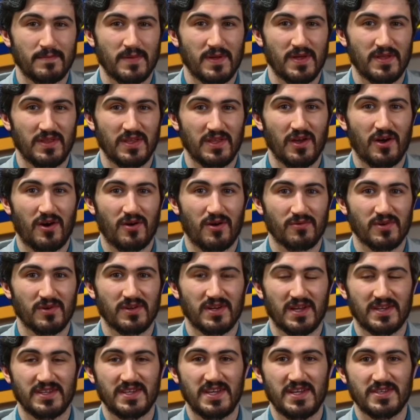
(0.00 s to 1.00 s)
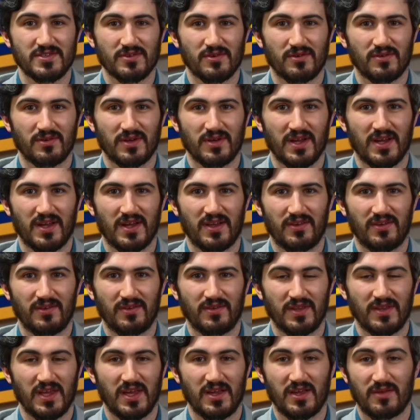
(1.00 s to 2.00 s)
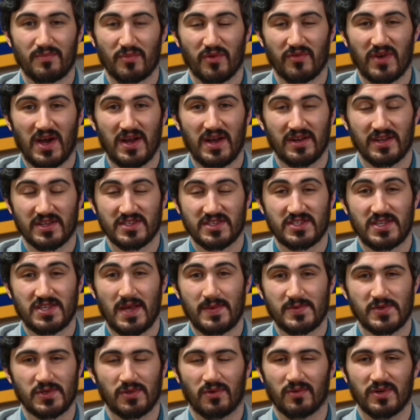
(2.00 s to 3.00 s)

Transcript: And they all run on diesel, and they provide an exceptional